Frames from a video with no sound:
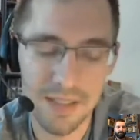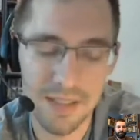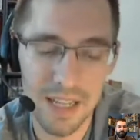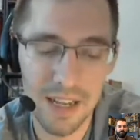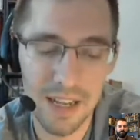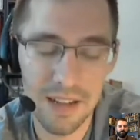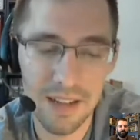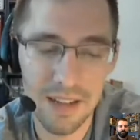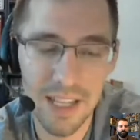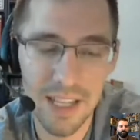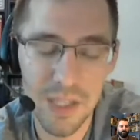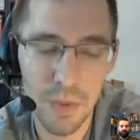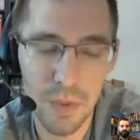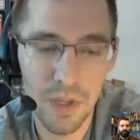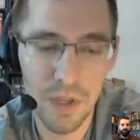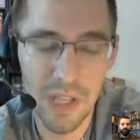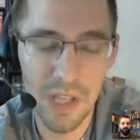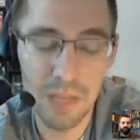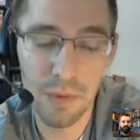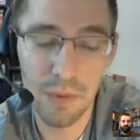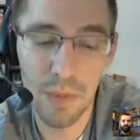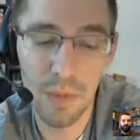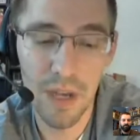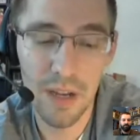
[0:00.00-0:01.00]
that's what I
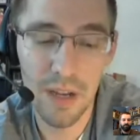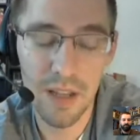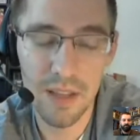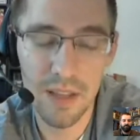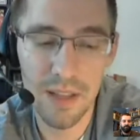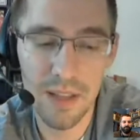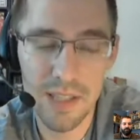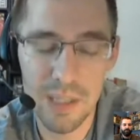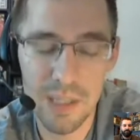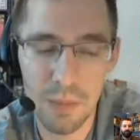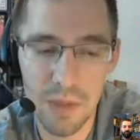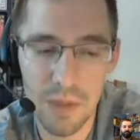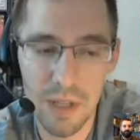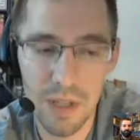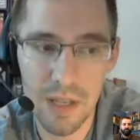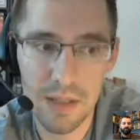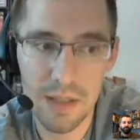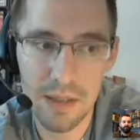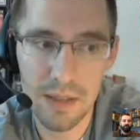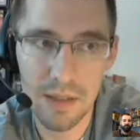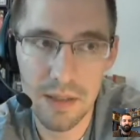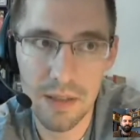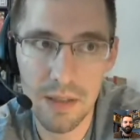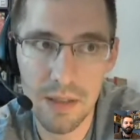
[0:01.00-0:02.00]
love about it. And that's something that
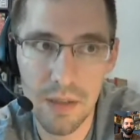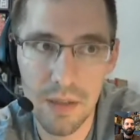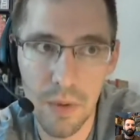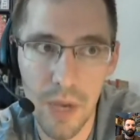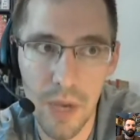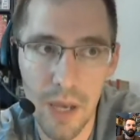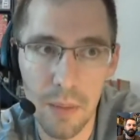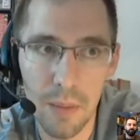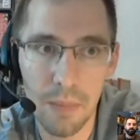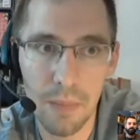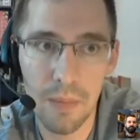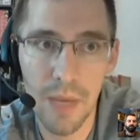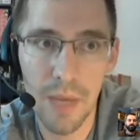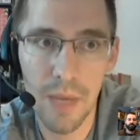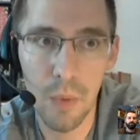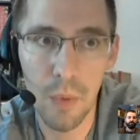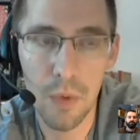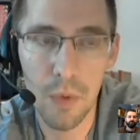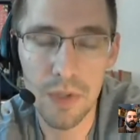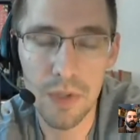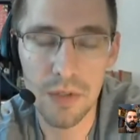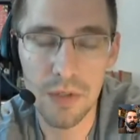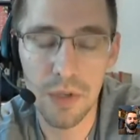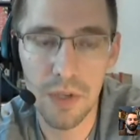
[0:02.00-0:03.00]
I'm
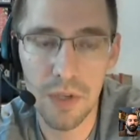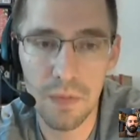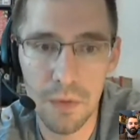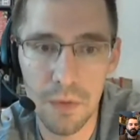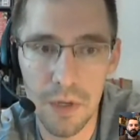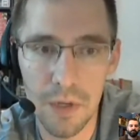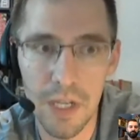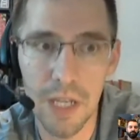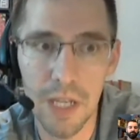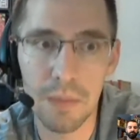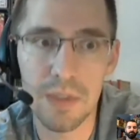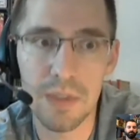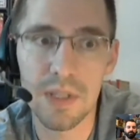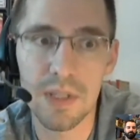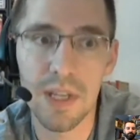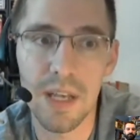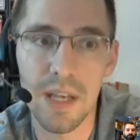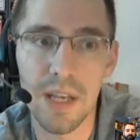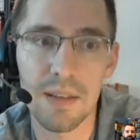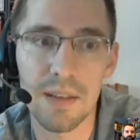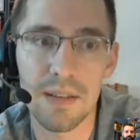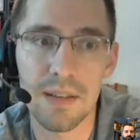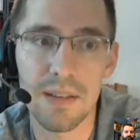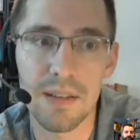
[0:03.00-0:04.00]
always looking for games
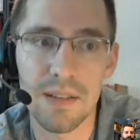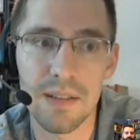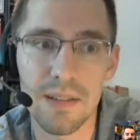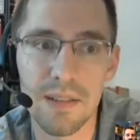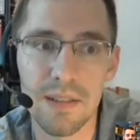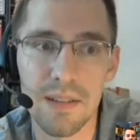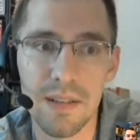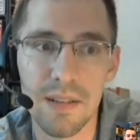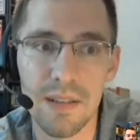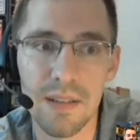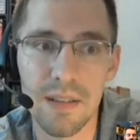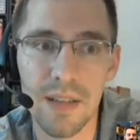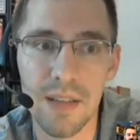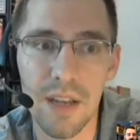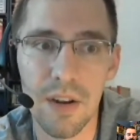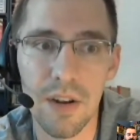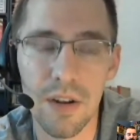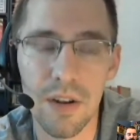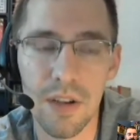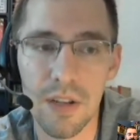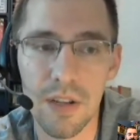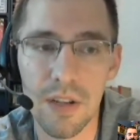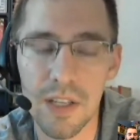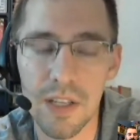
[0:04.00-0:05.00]
that are
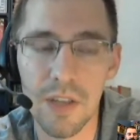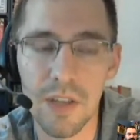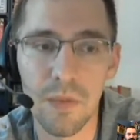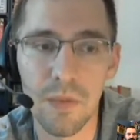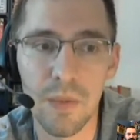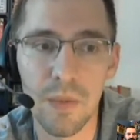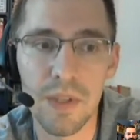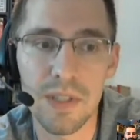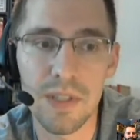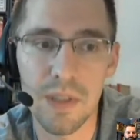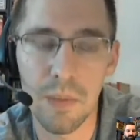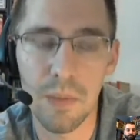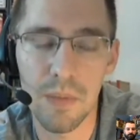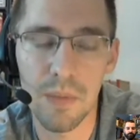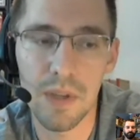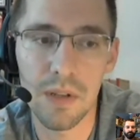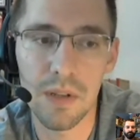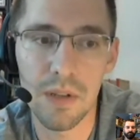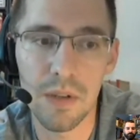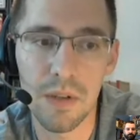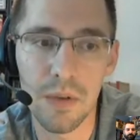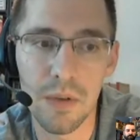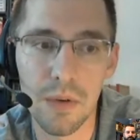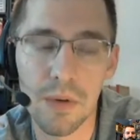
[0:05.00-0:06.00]
going to give me something
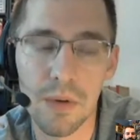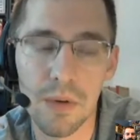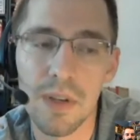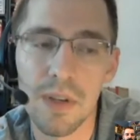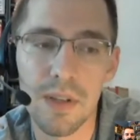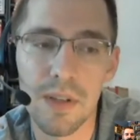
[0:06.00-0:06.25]
new,